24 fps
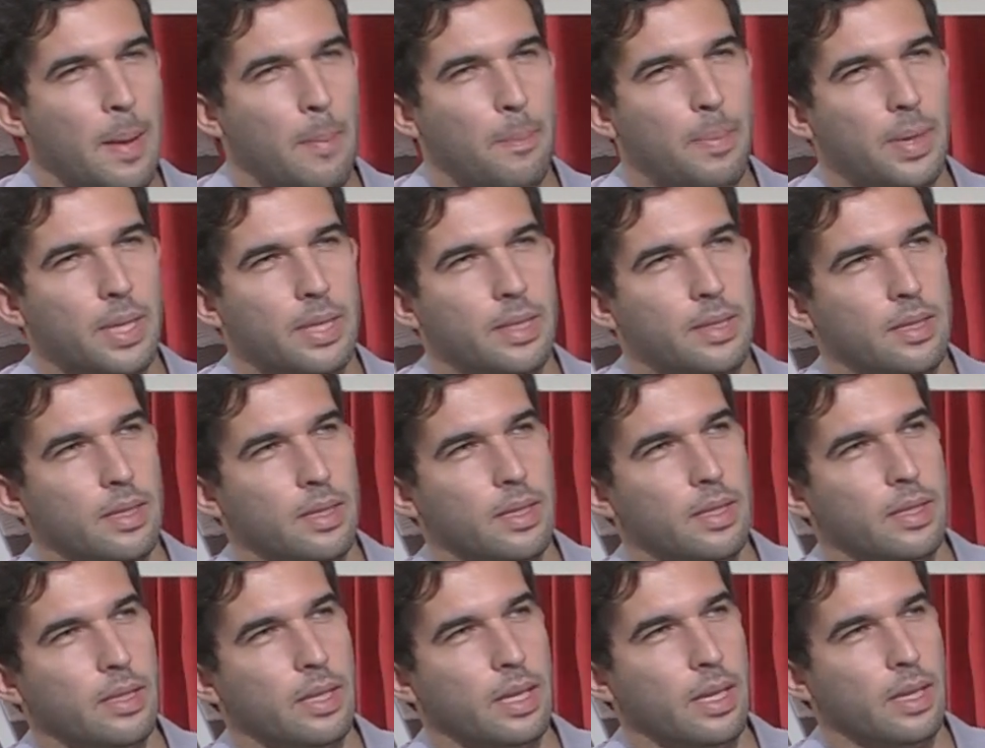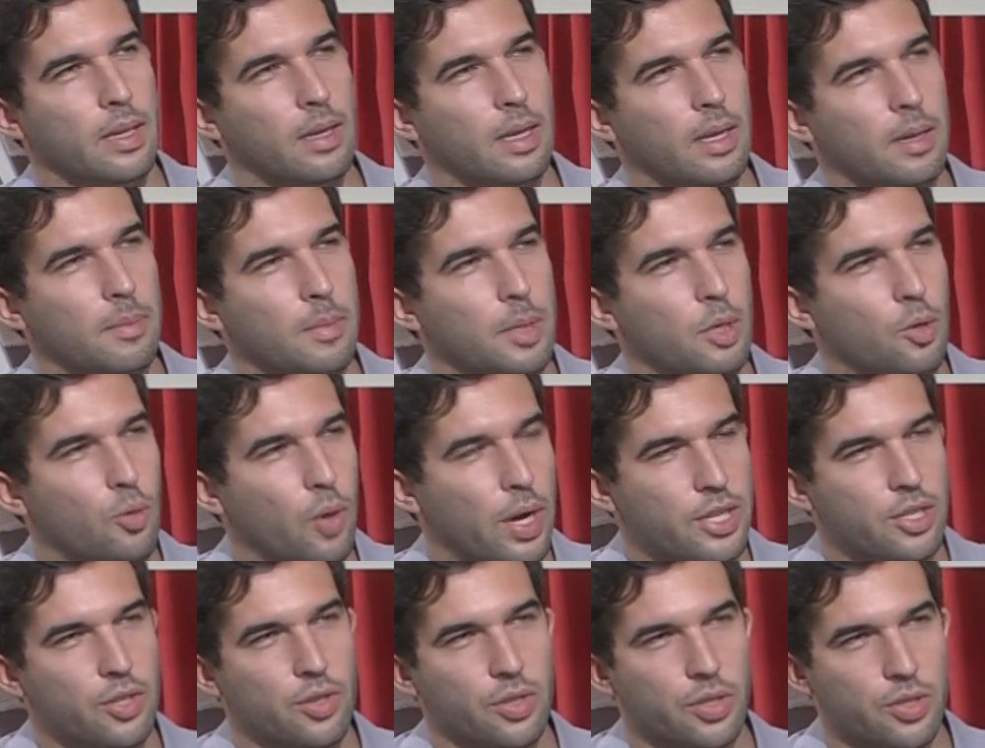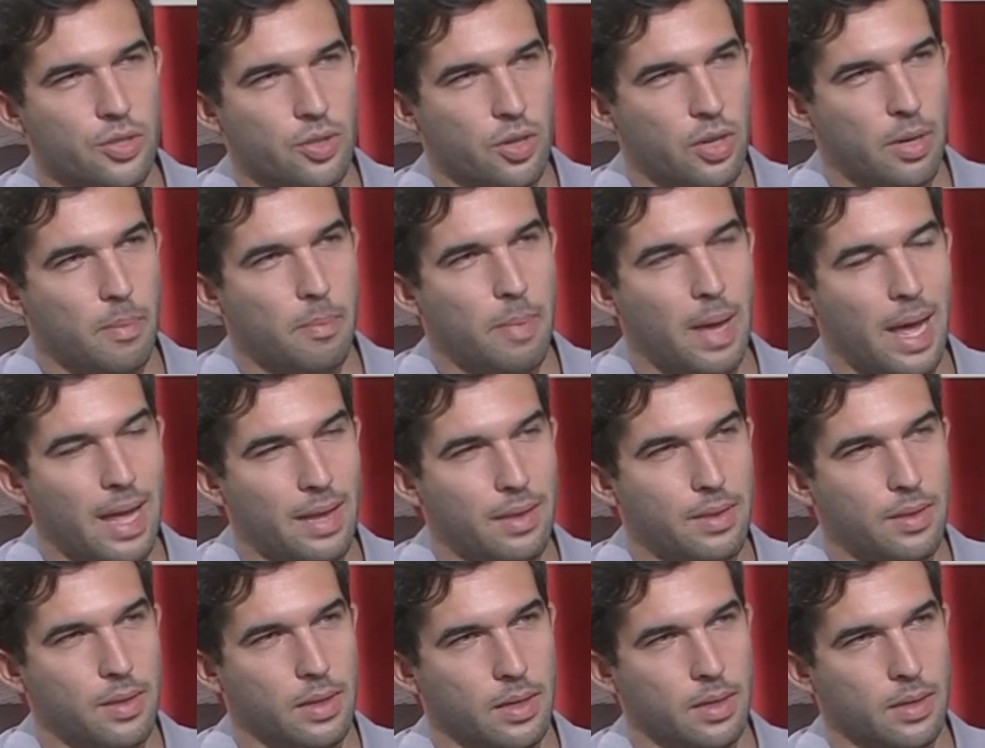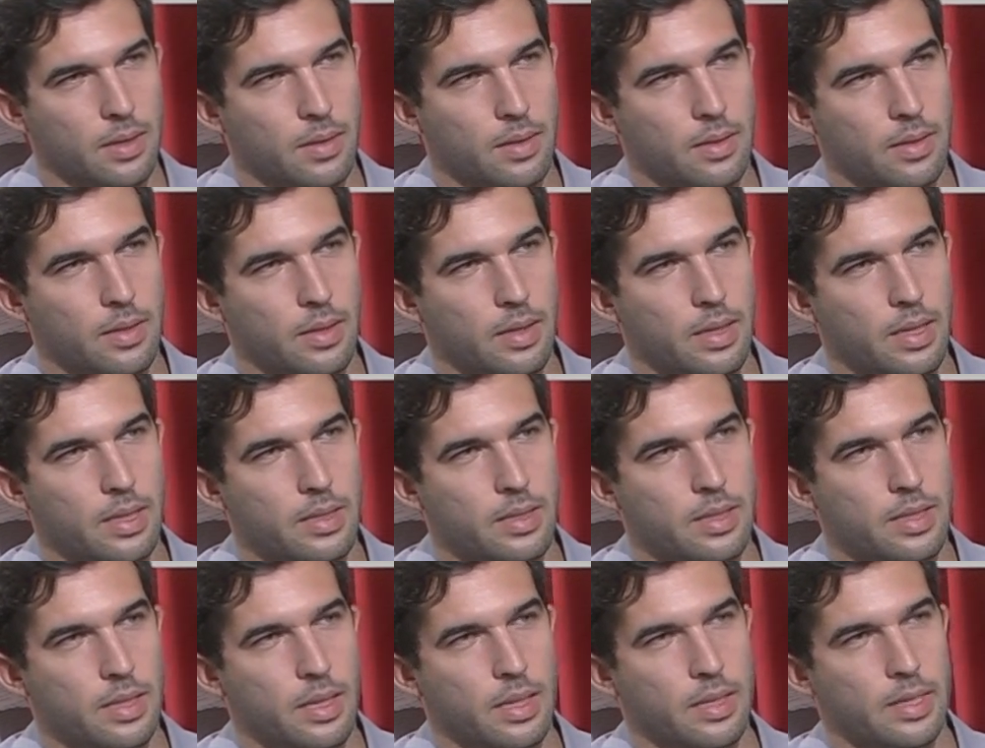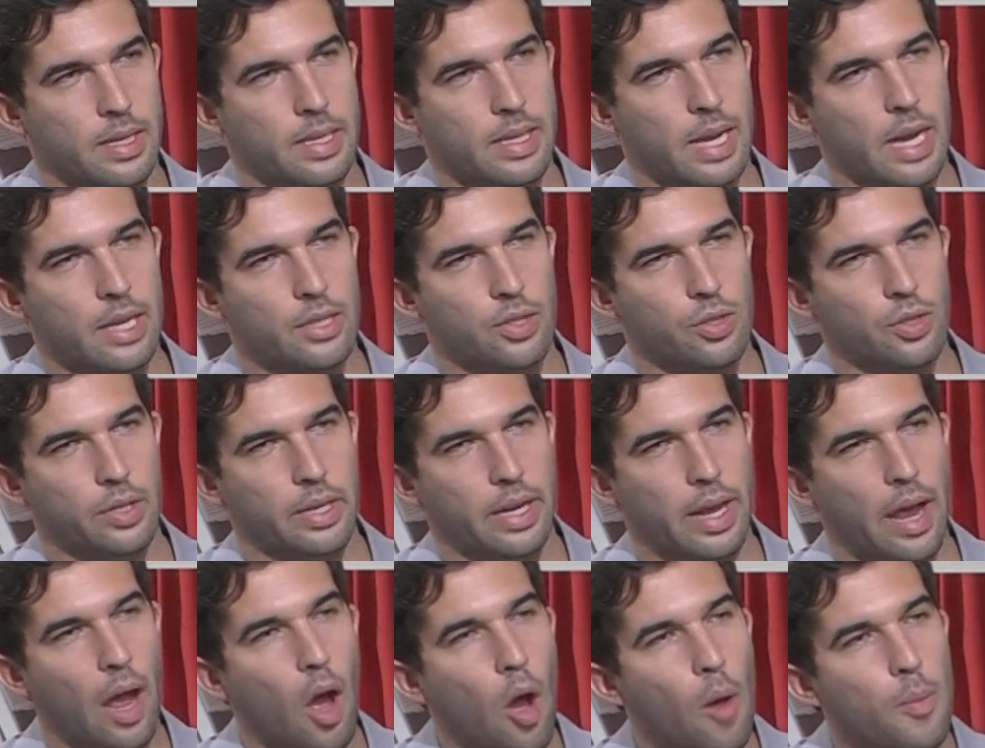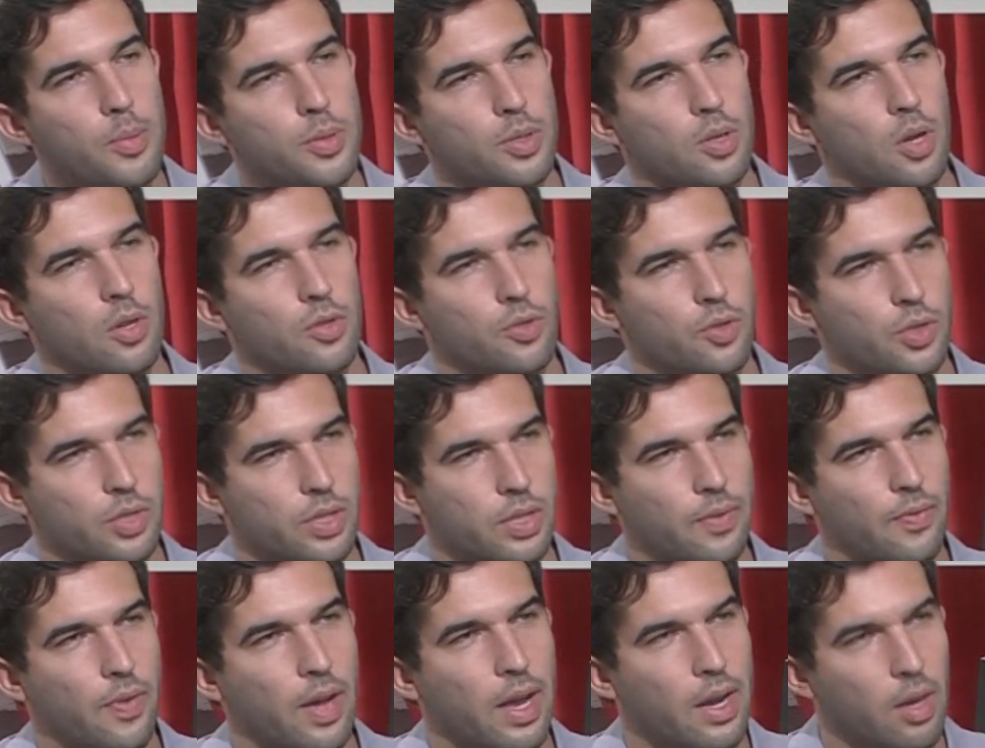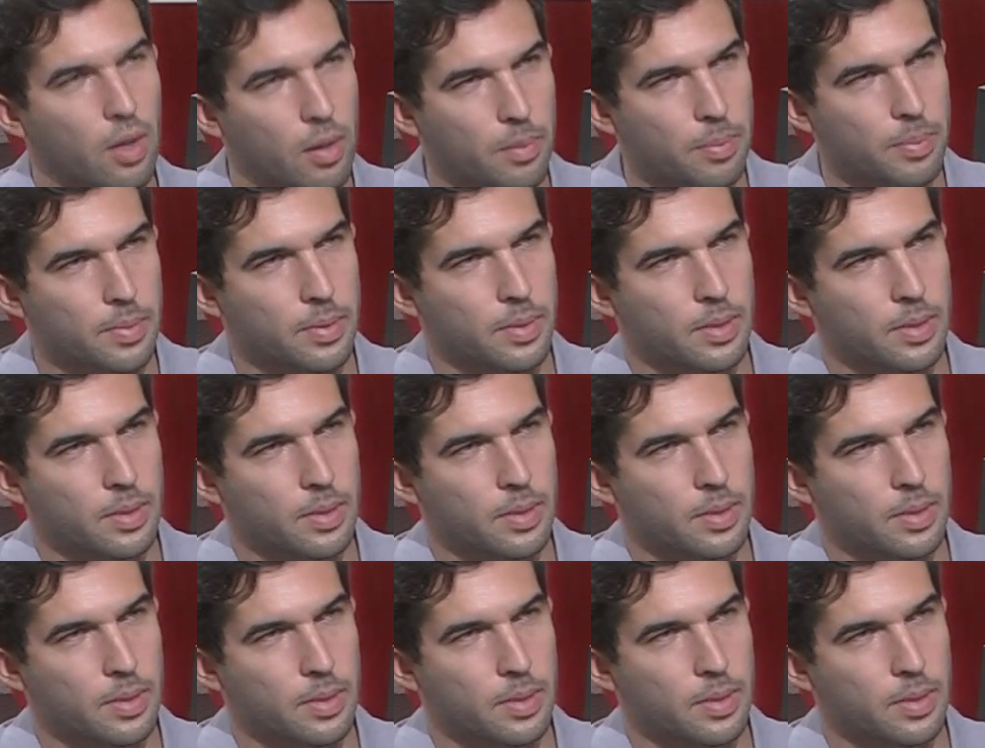But immigration is not a bad thing. It actually helps countries develop,